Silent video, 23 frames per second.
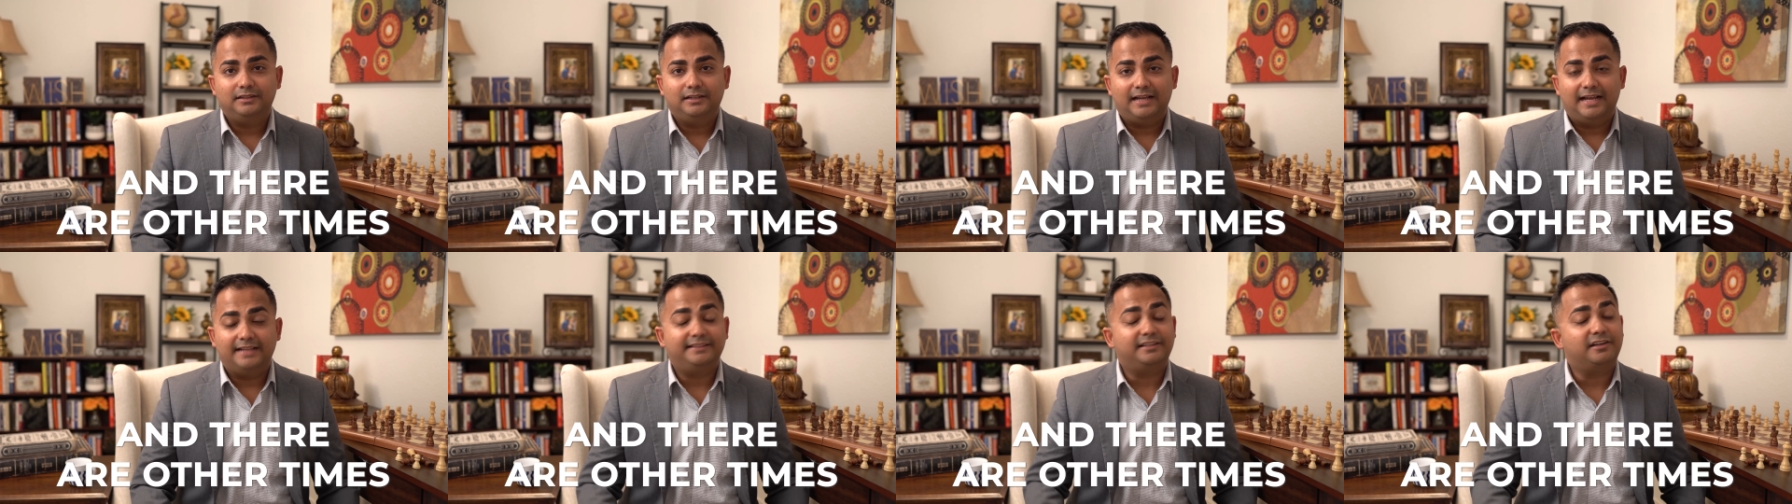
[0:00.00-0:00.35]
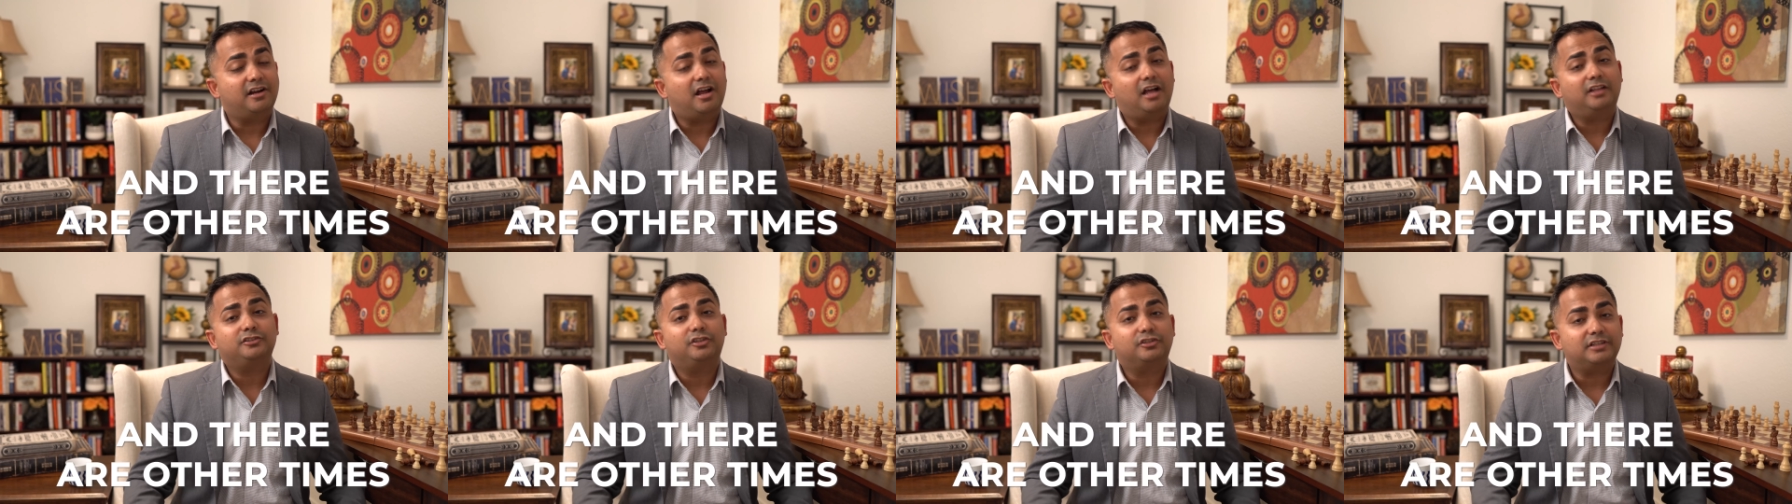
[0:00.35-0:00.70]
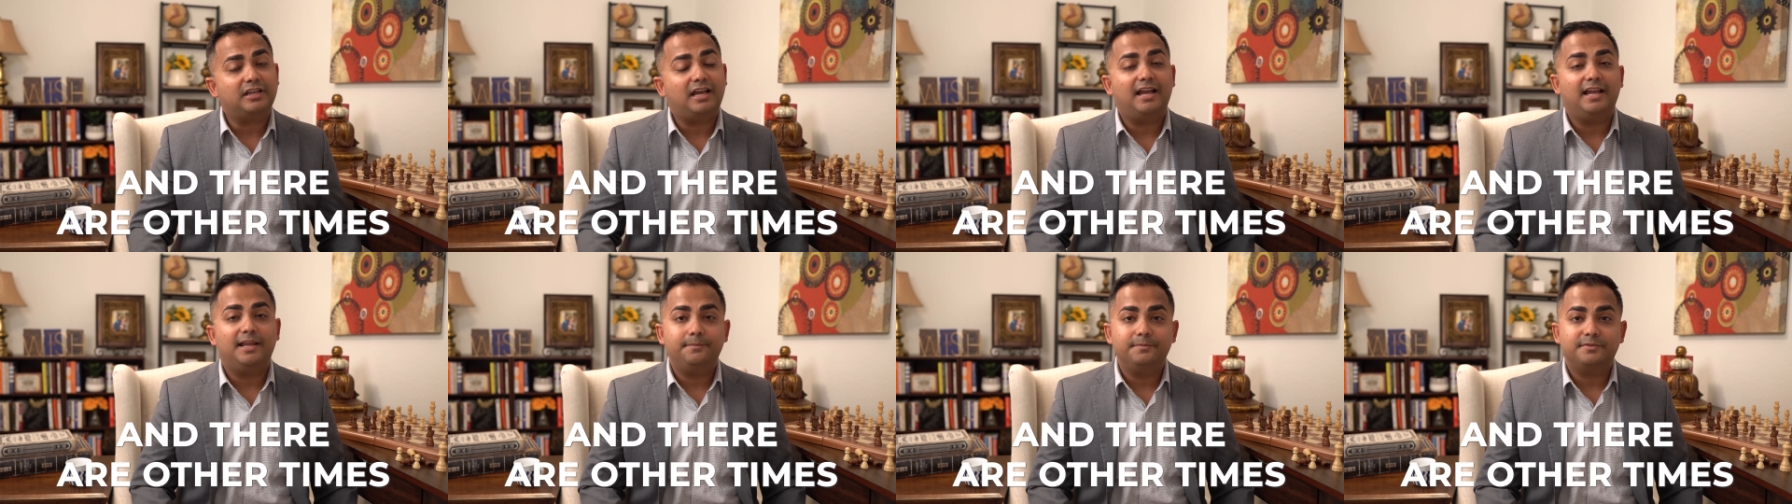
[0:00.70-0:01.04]
and there are other
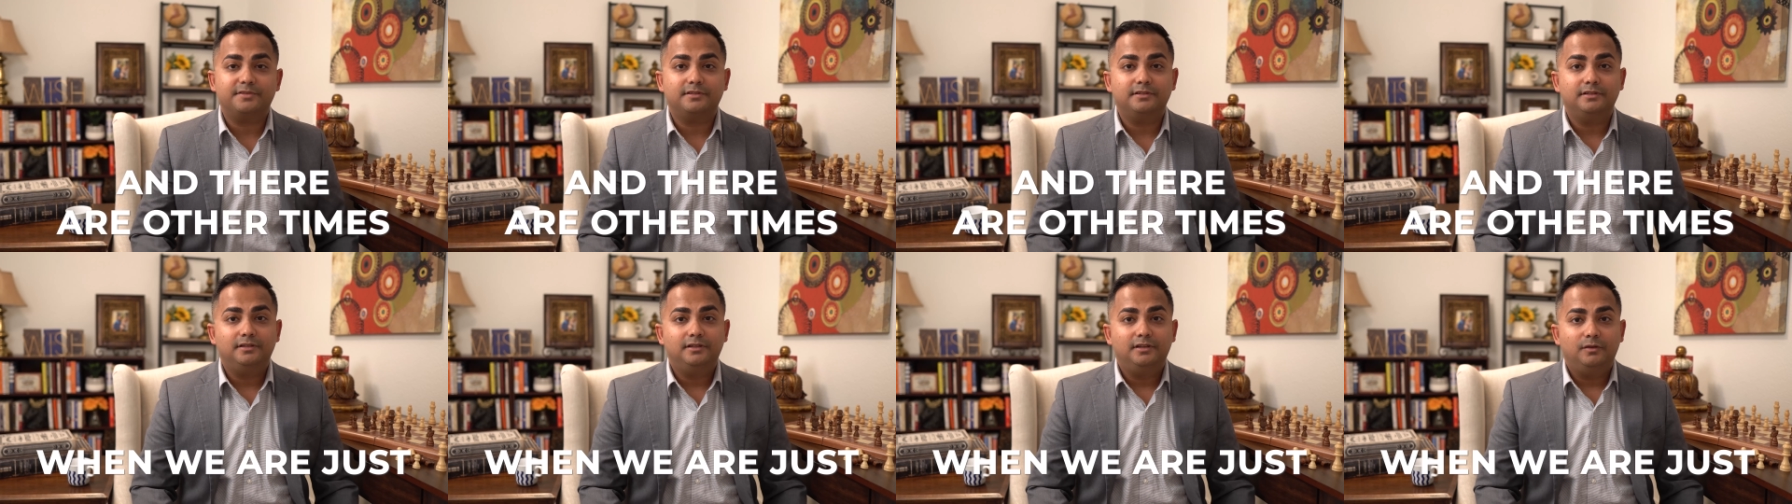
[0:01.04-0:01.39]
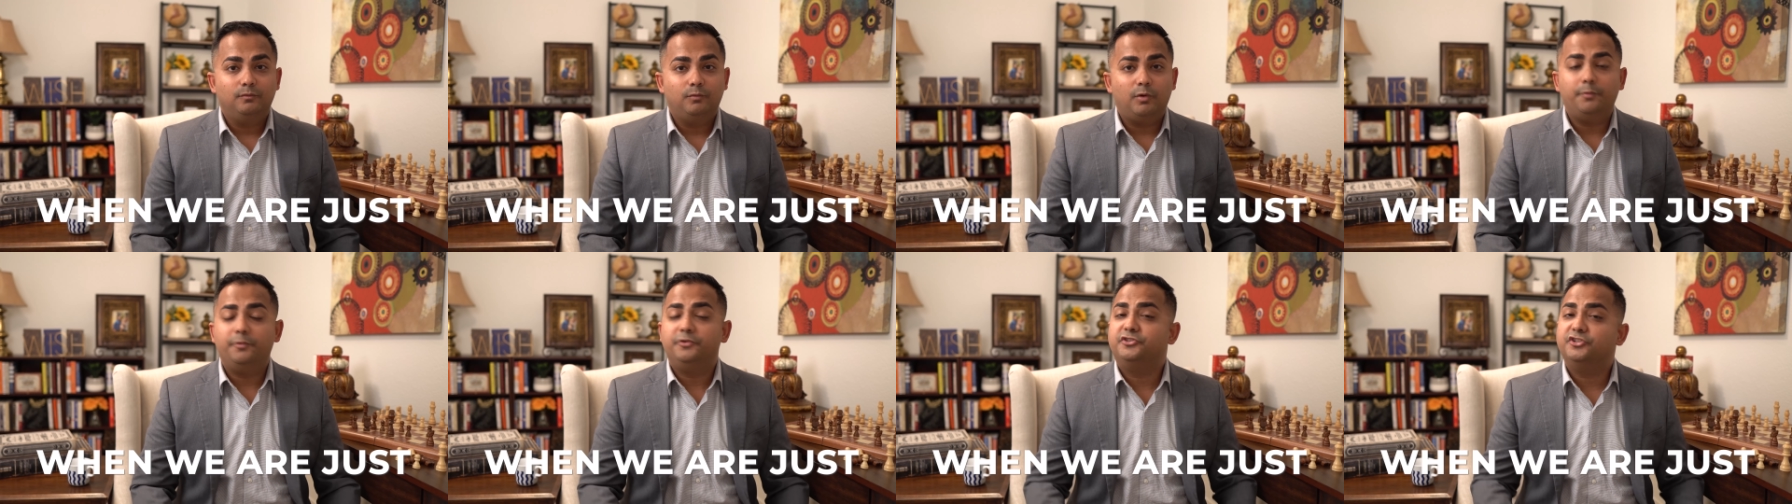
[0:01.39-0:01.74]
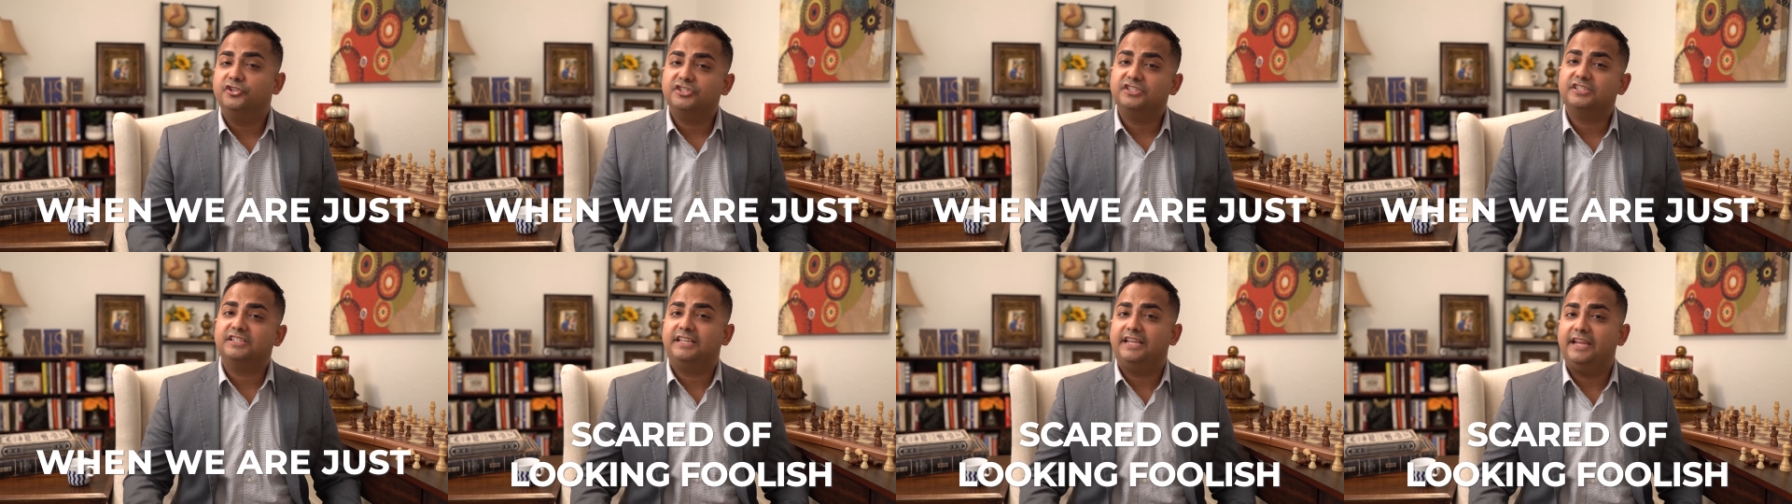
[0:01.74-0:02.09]
times when we're
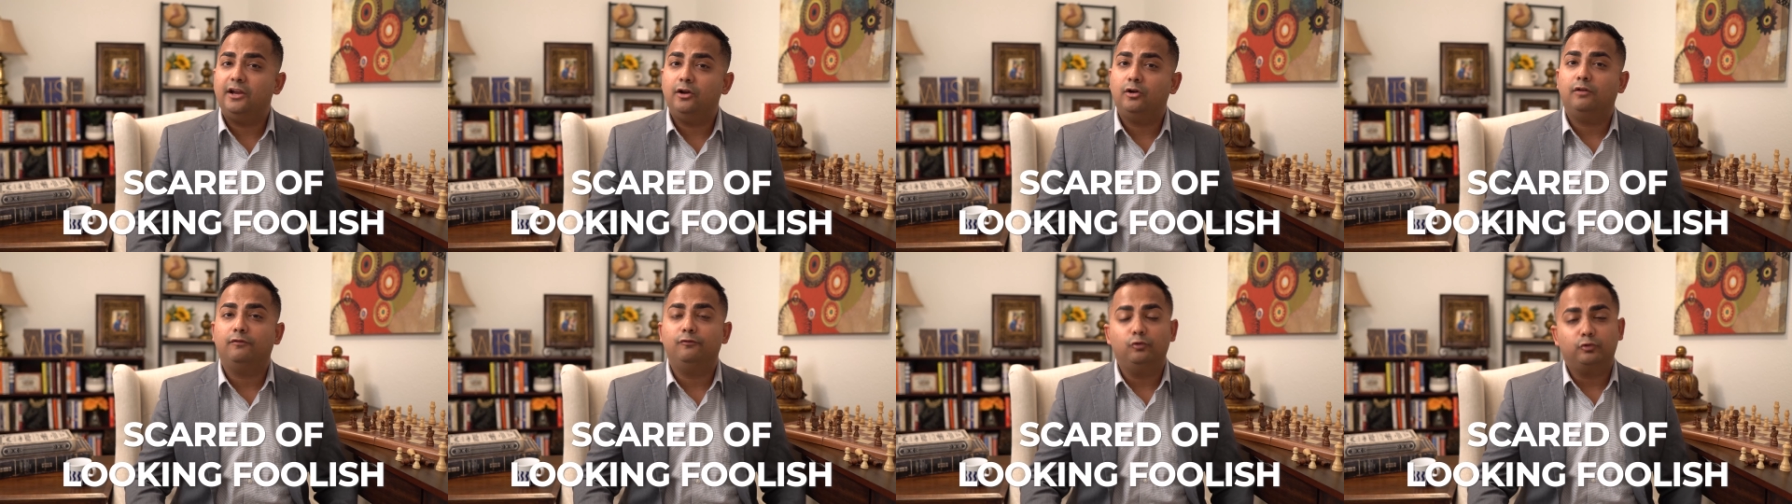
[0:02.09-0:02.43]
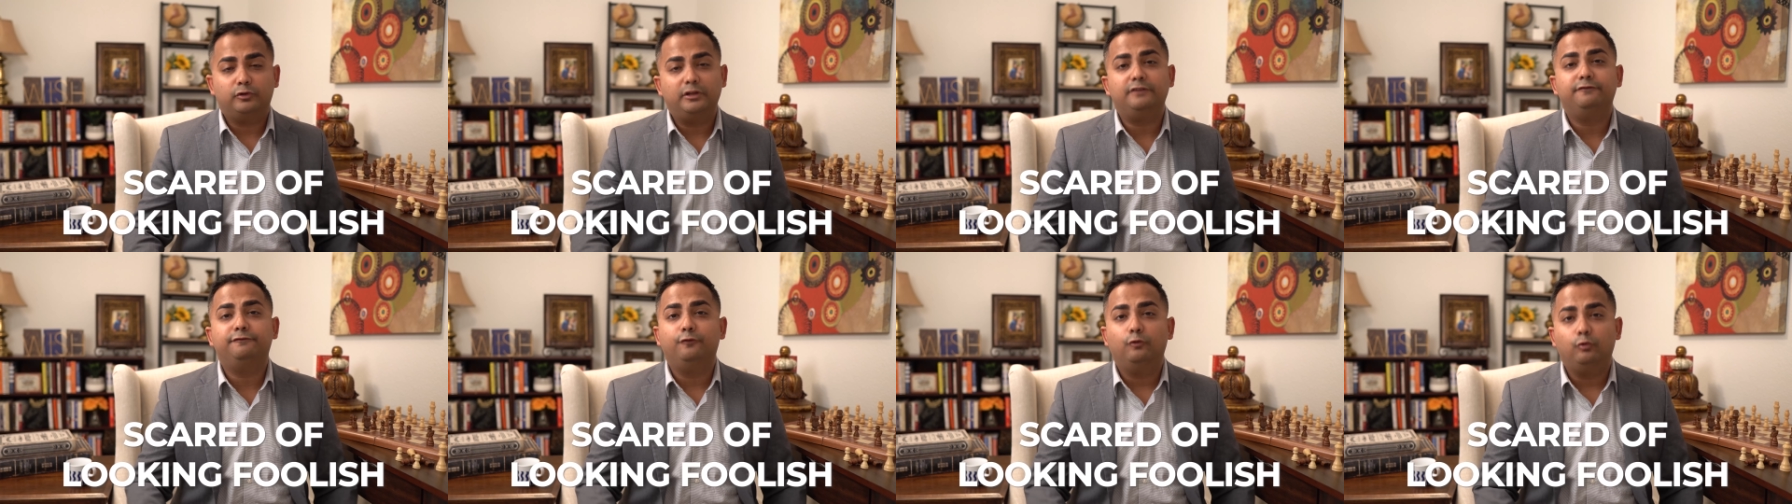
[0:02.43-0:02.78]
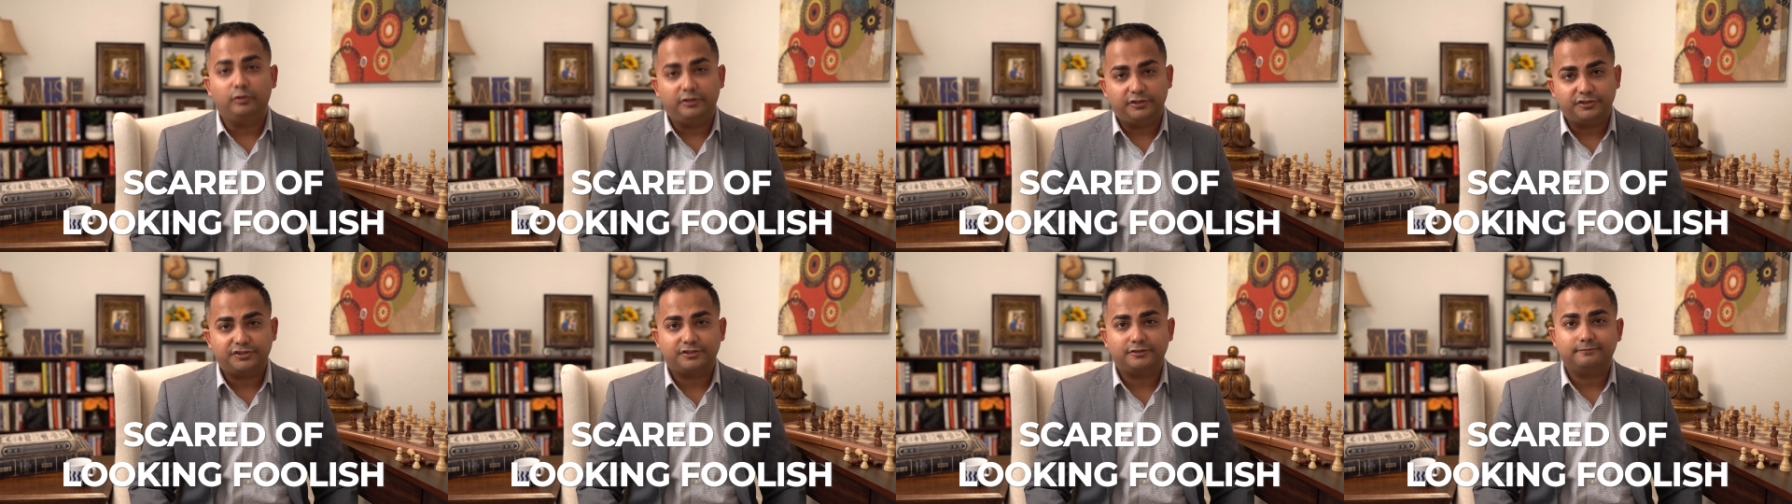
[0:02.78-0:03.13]
just scared of looking
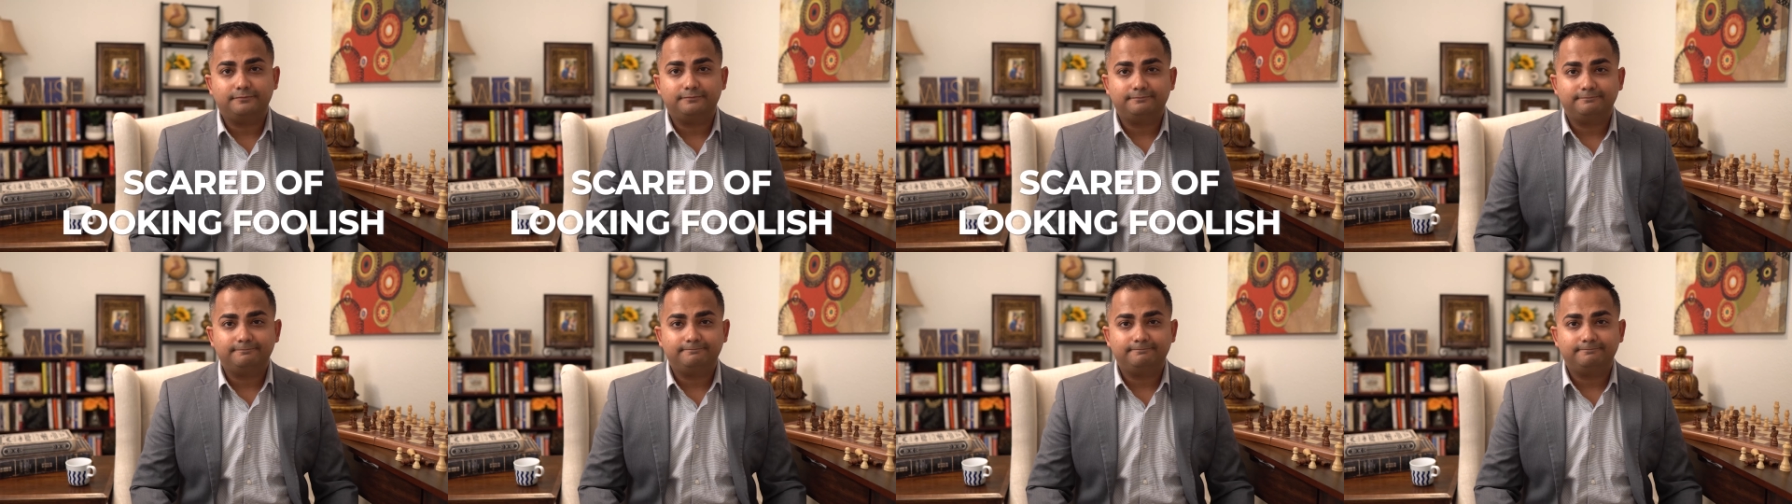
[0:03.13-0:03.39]
foolish.